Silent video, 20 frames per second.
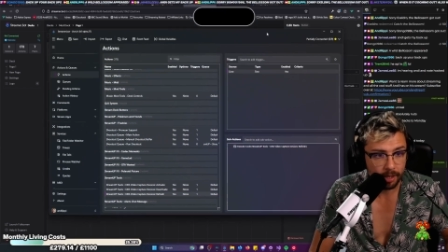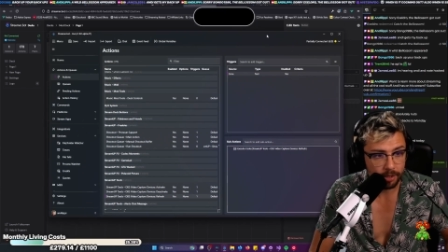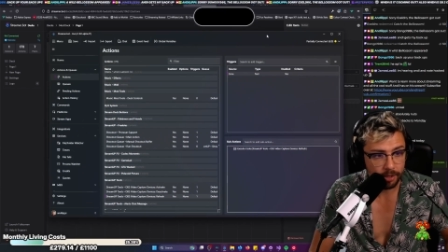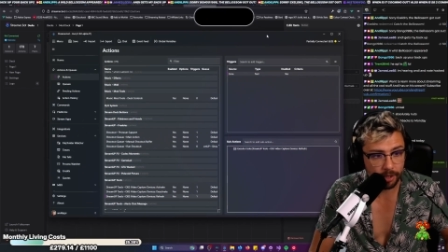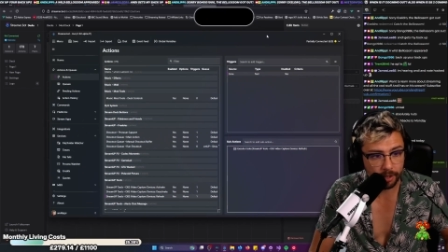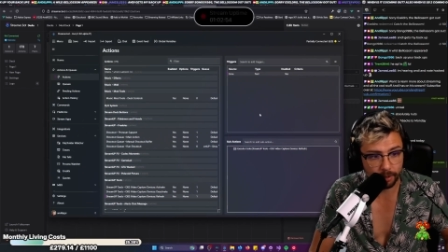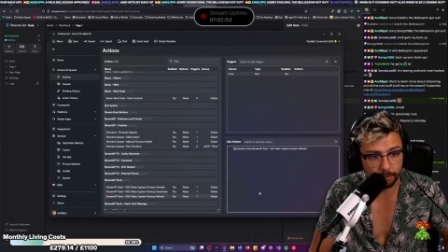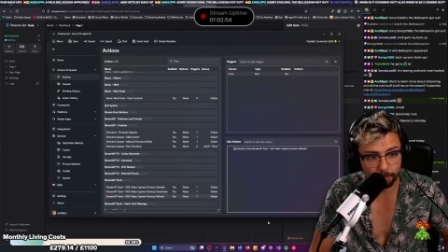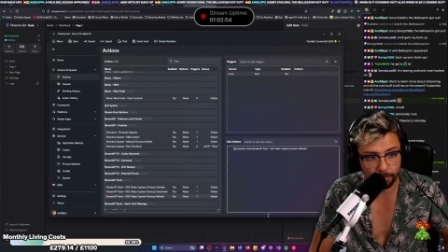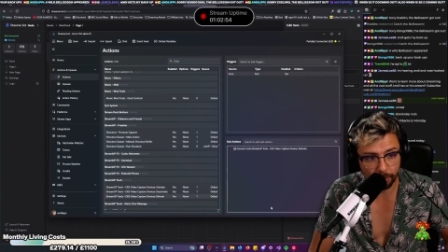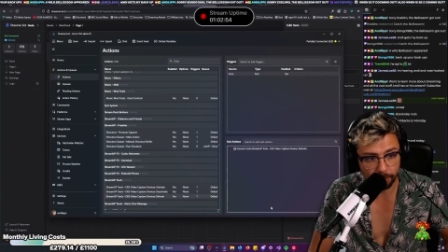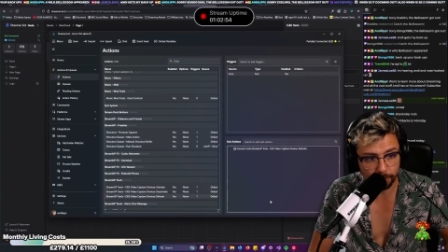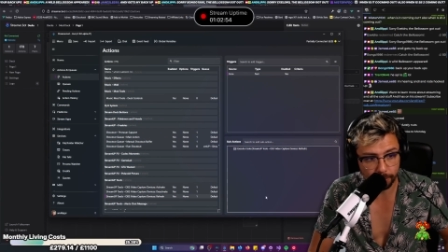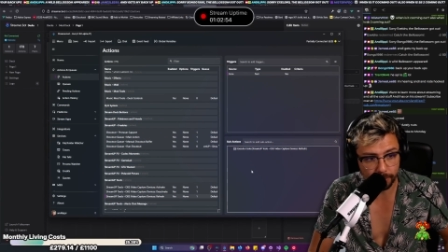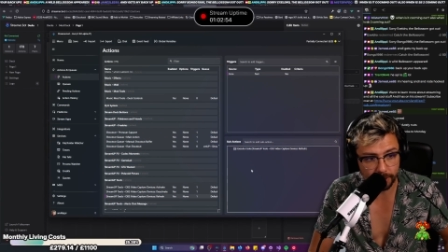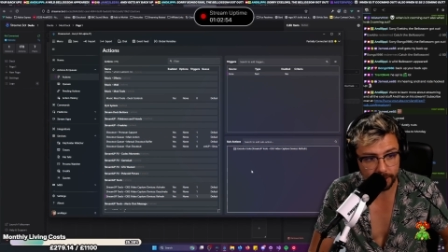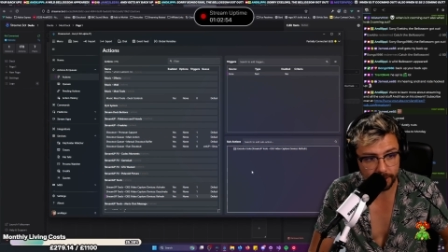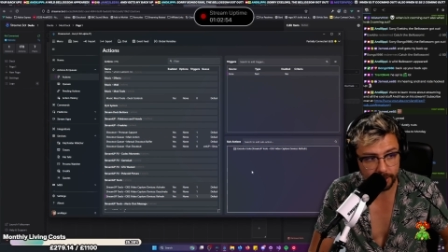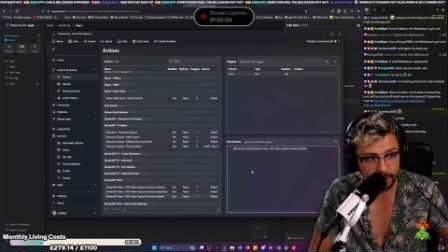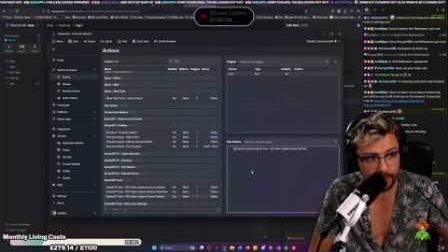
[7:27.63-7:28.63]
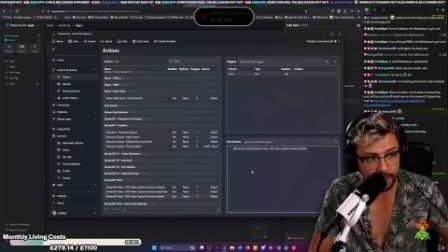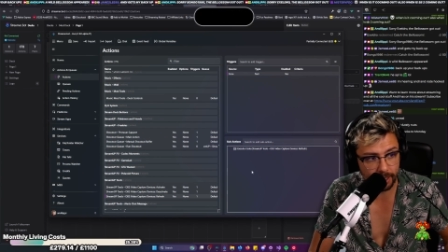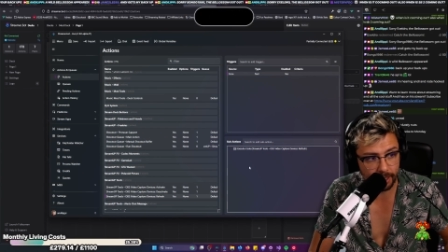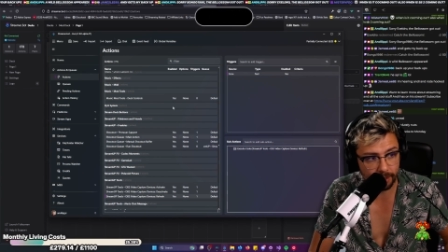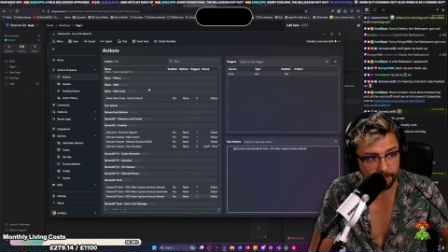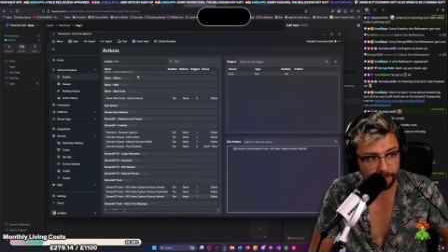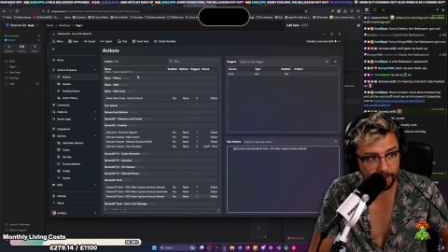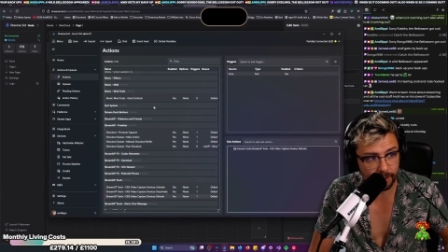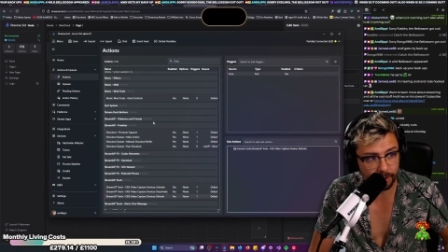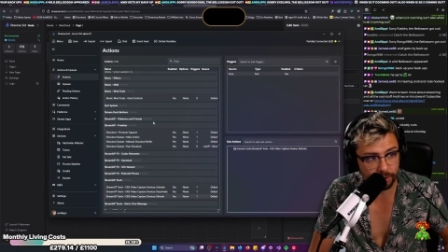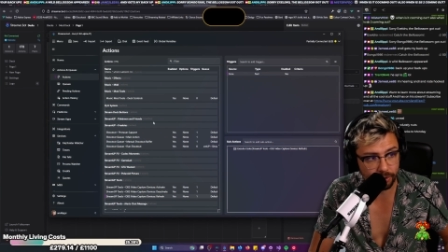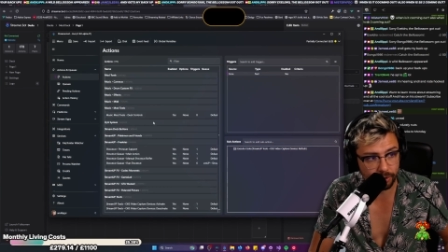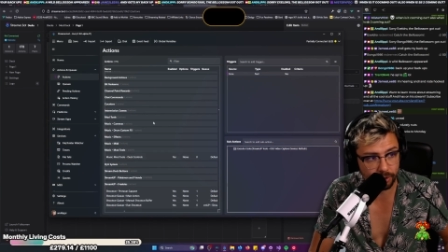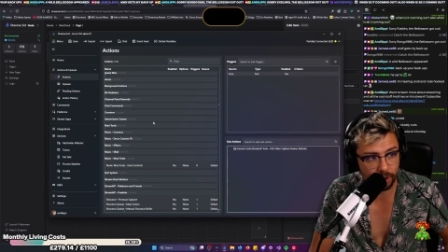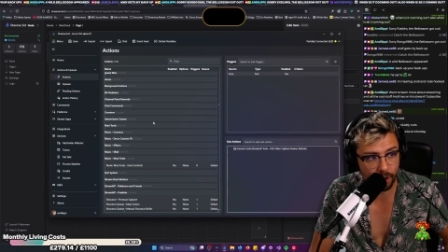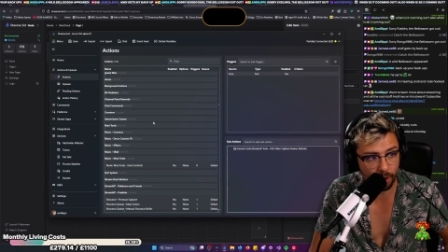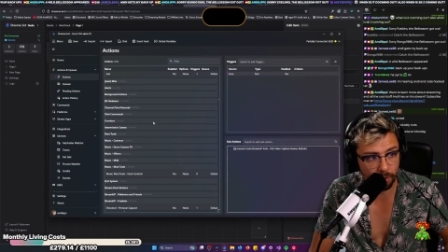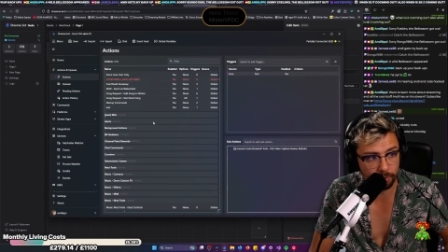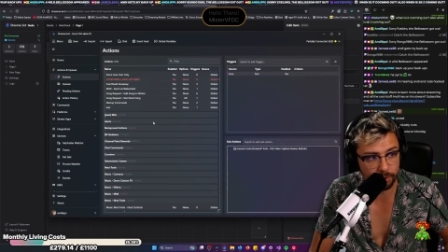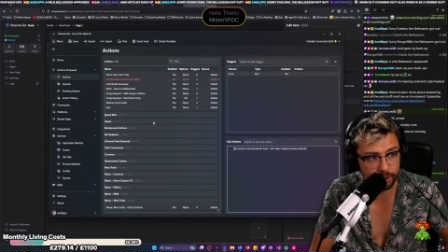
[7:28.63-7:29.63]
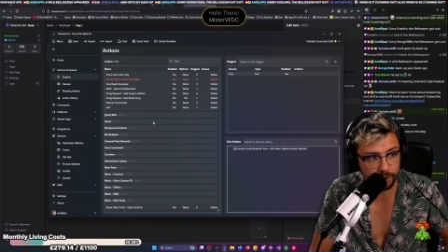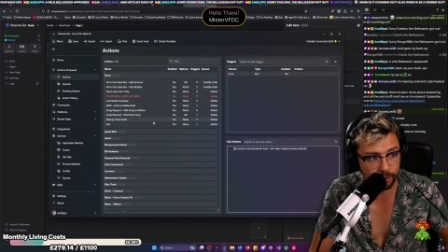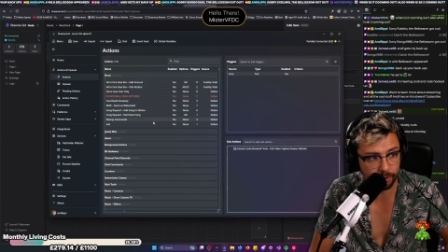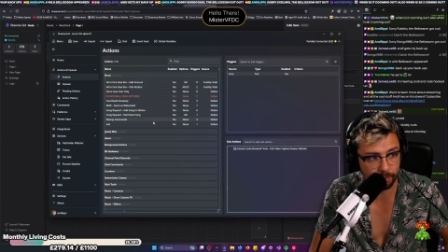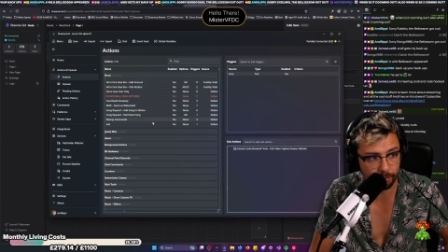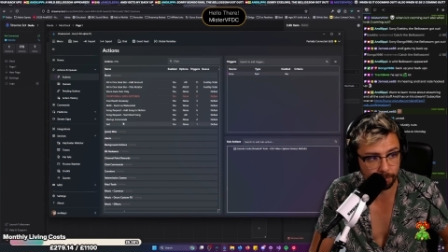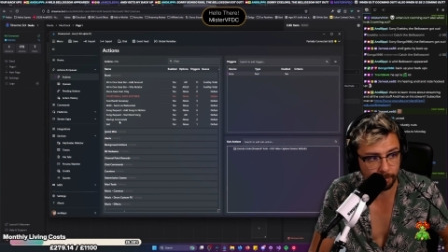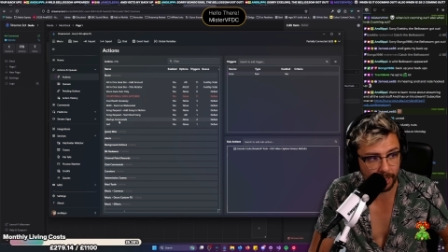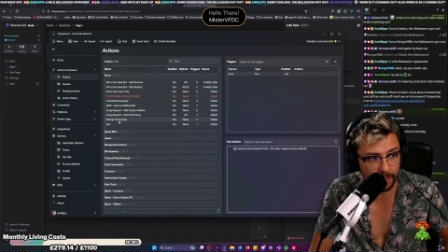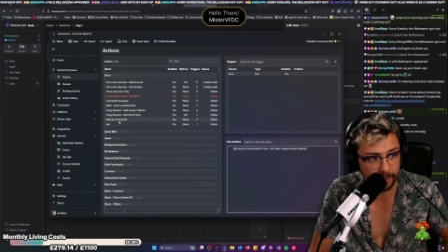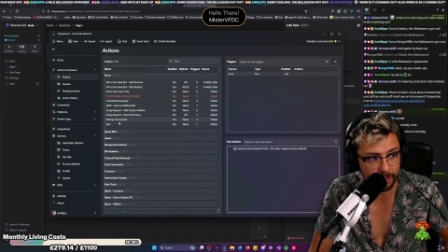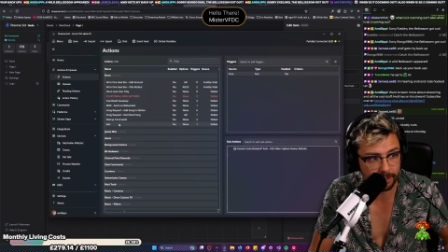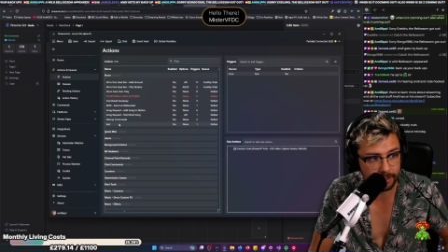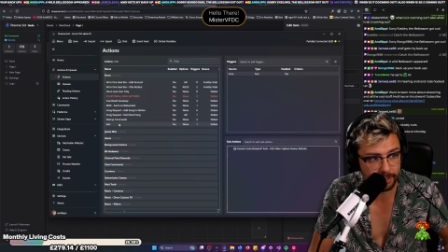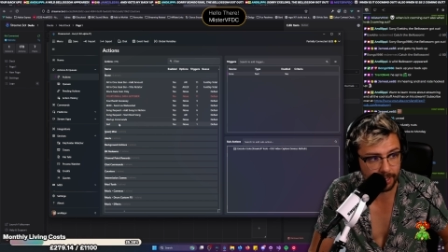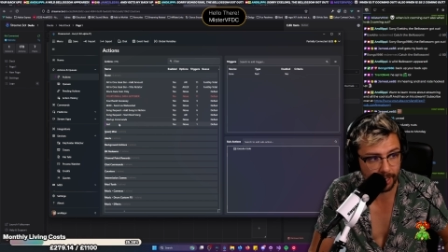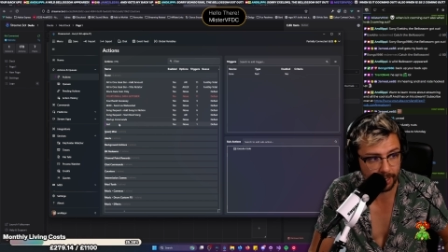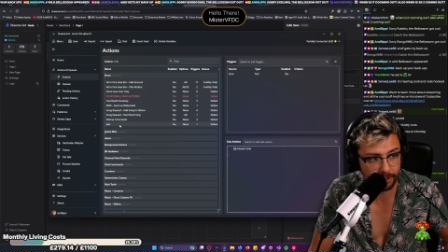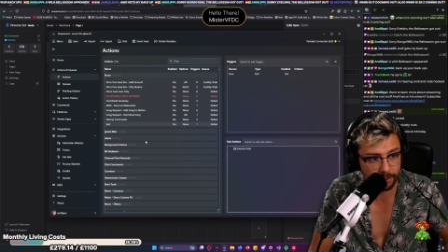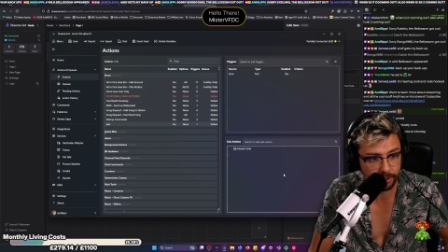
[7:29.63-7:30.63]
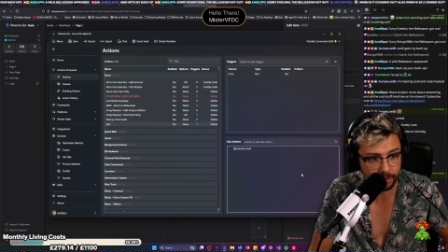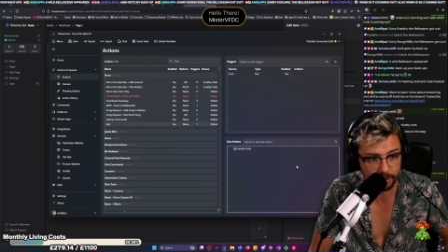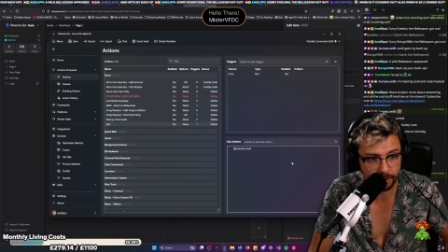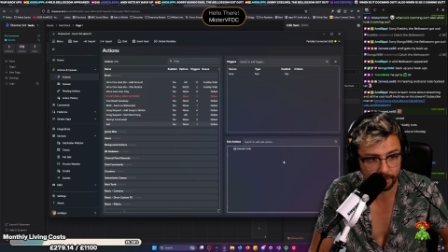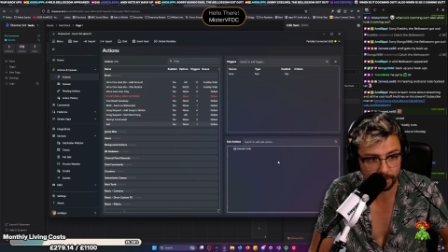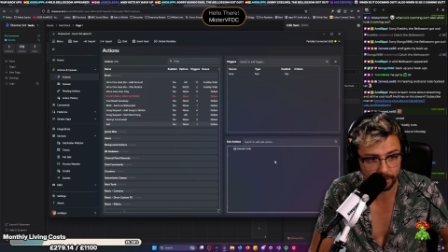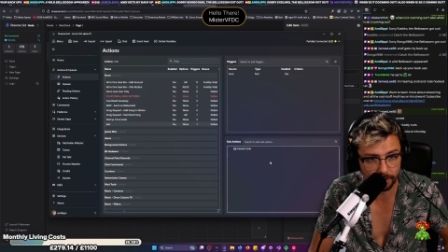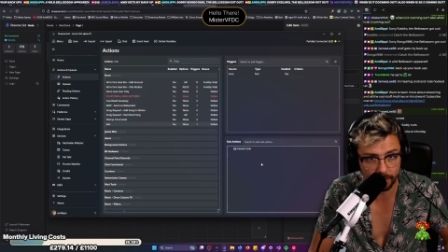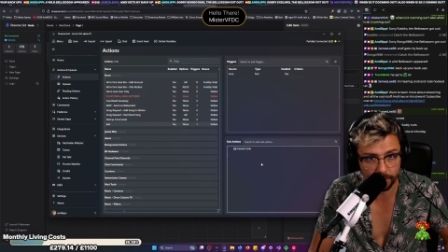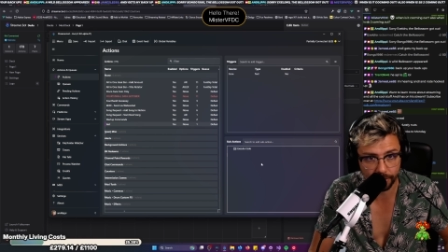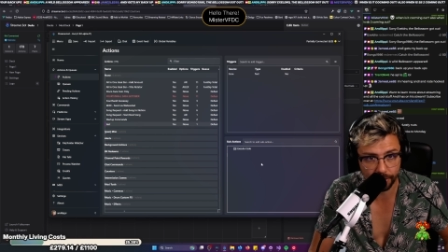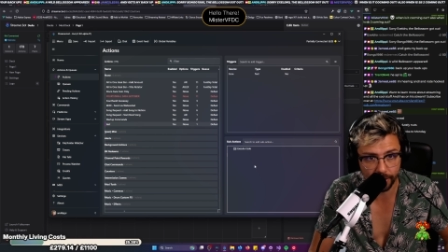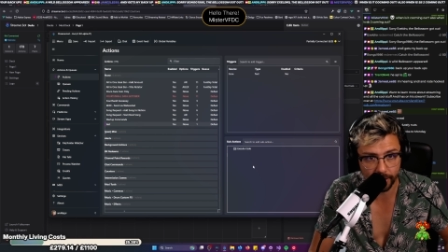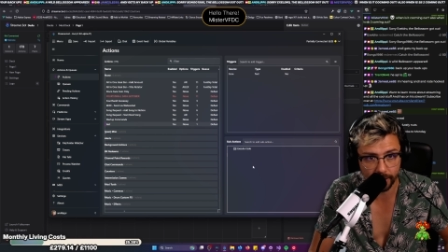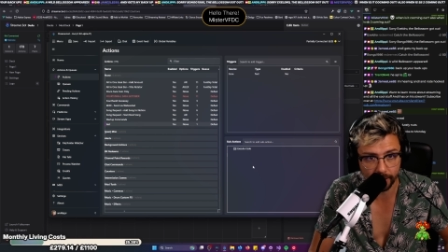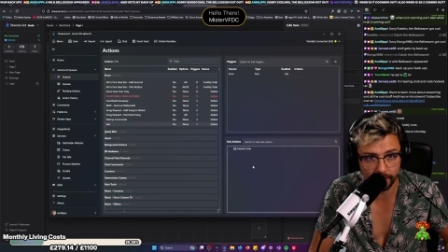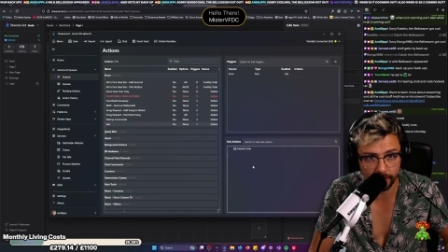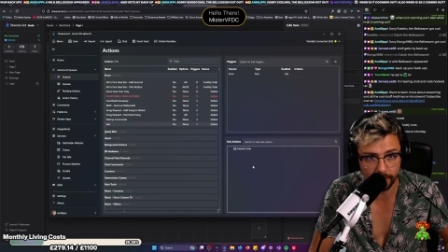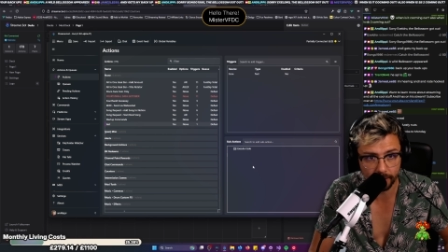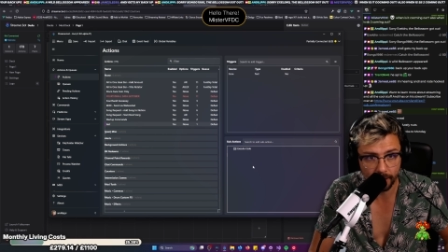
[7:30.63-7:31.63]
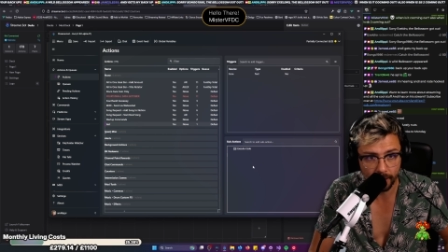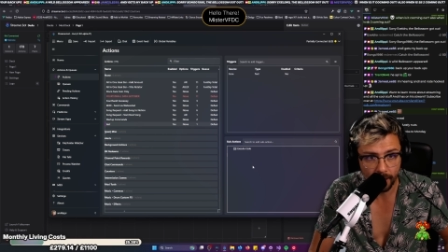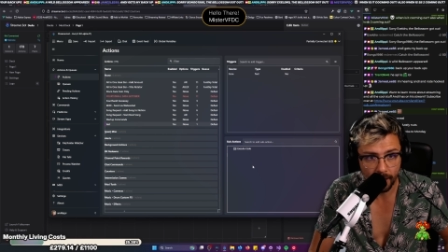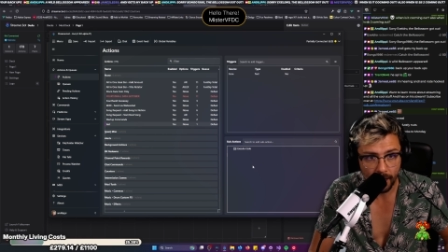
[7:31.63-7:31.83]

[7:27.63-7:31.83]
you can probably see if I just go to my test thing